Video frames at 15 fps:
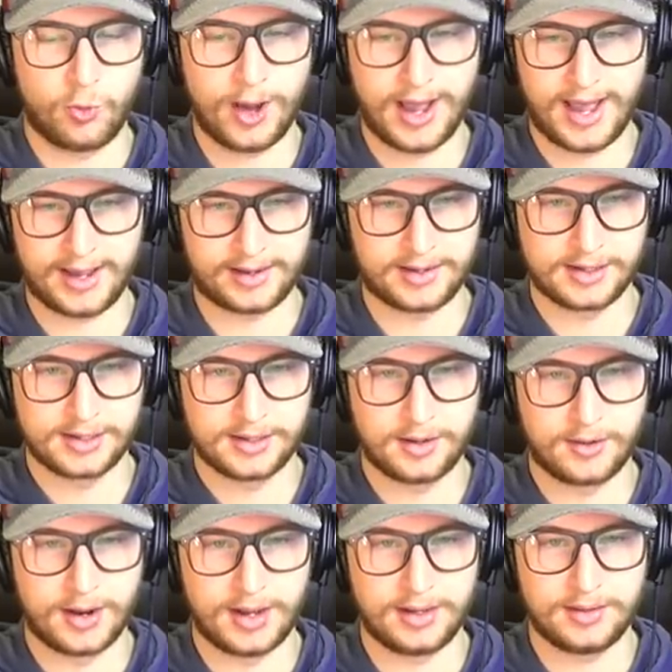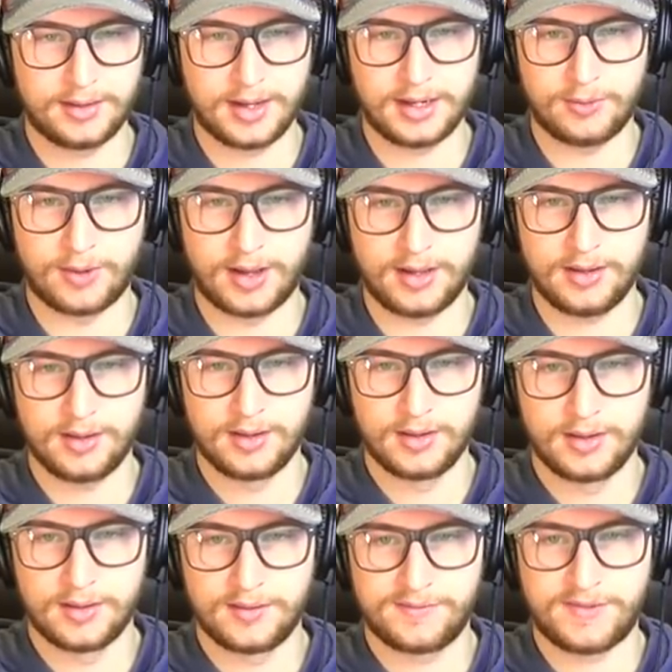whack. All right. Anyway,
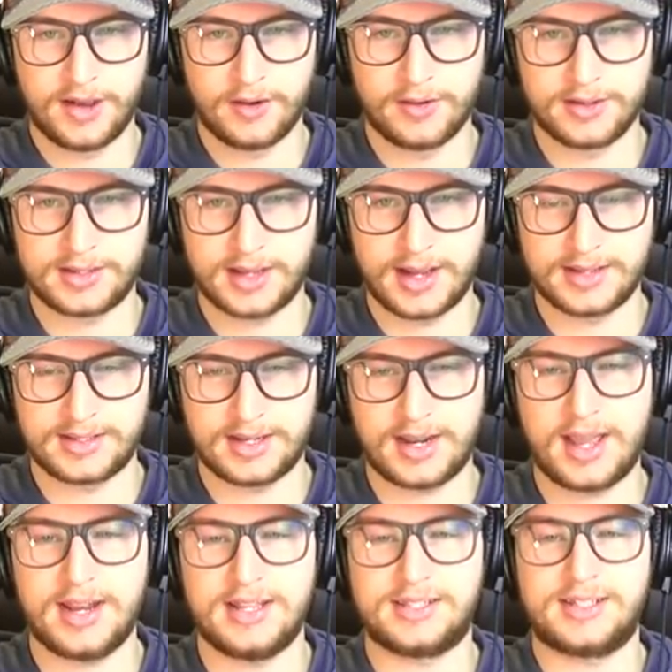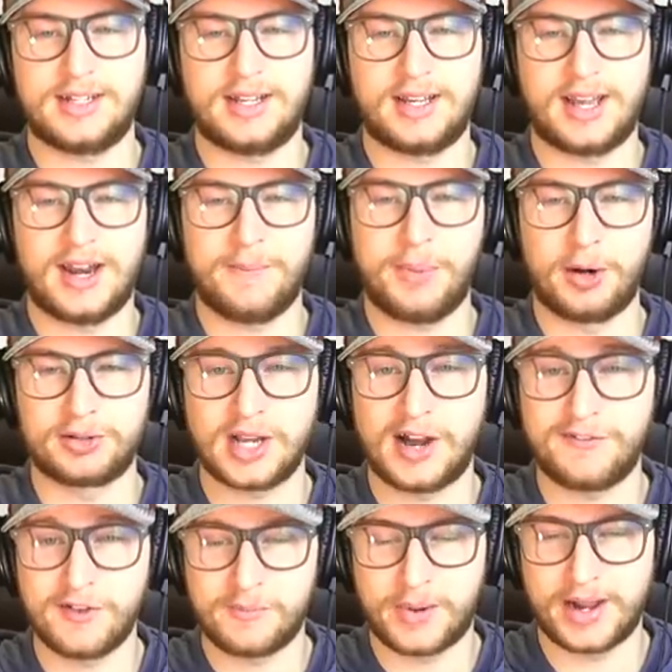Ferentz has it, and he's going to get it poked
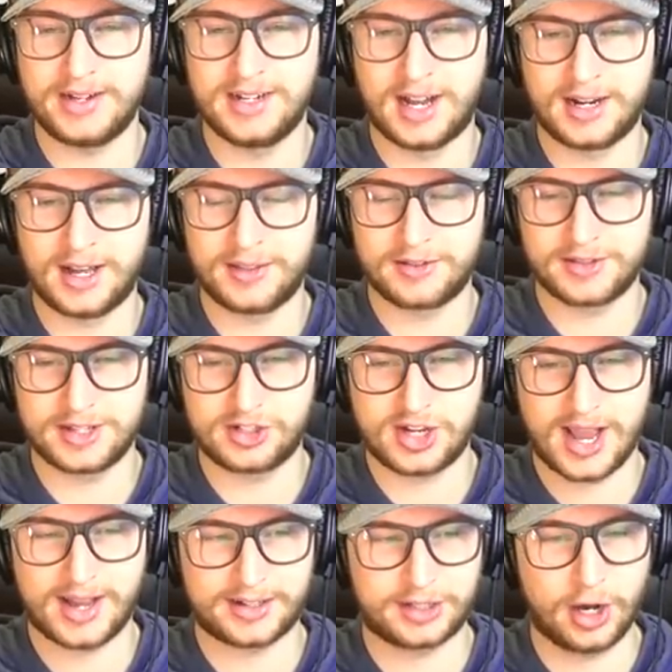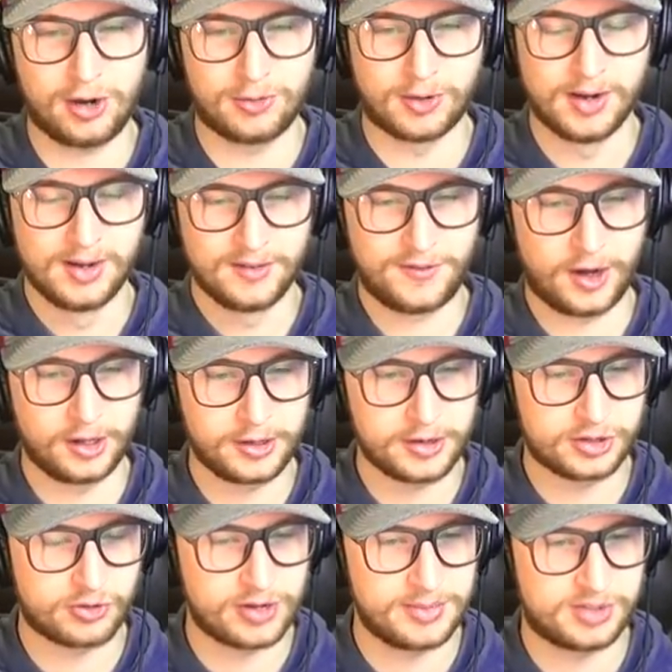off of him by none other than Jack. Go! Follow
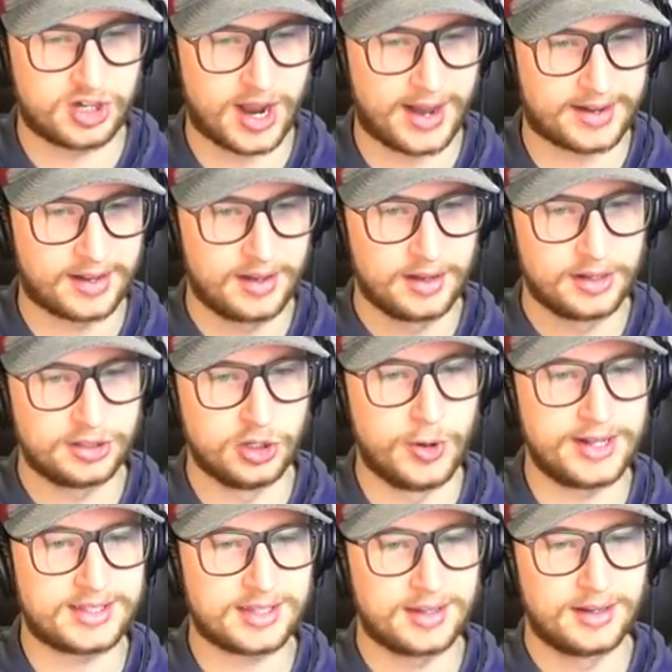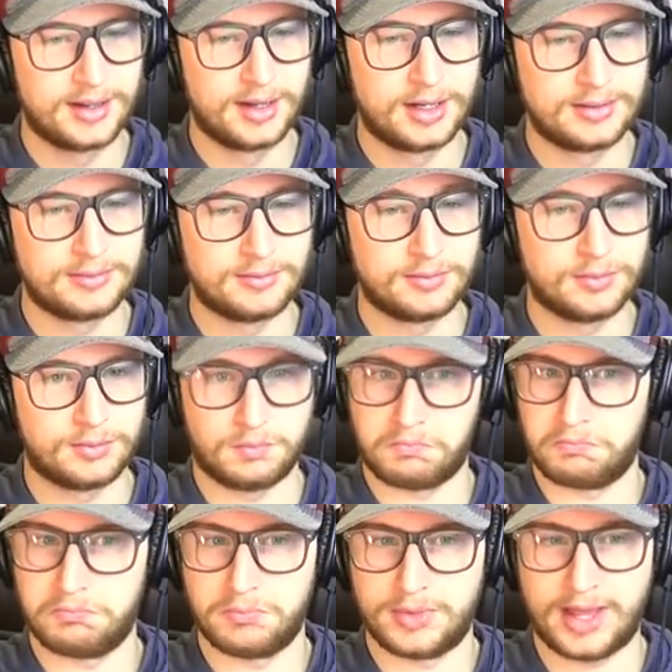your dreams, Jack. Do it!
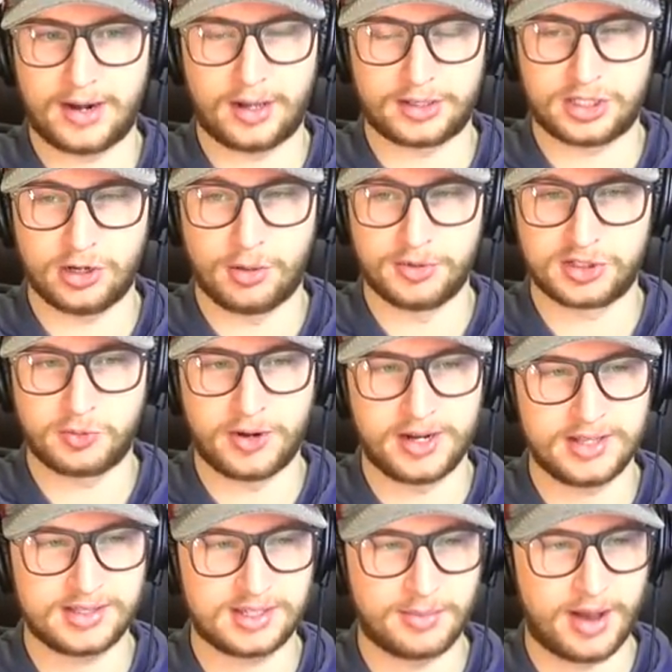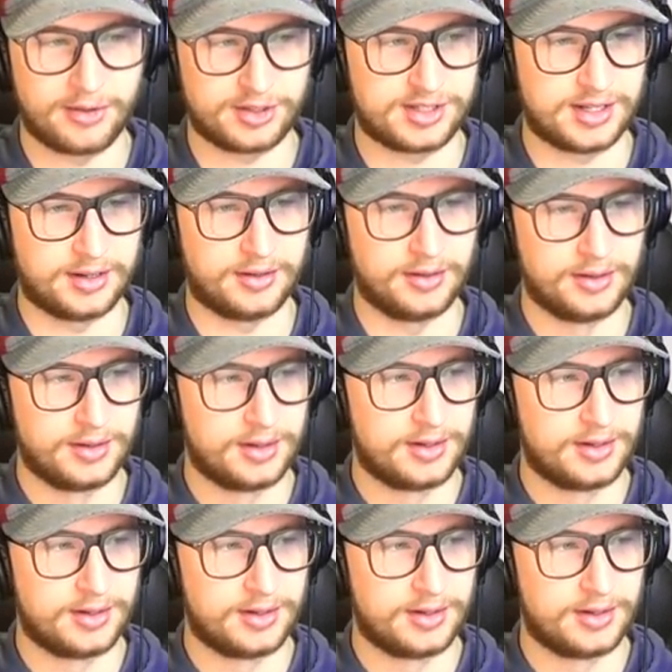That actually almost went in somehow still.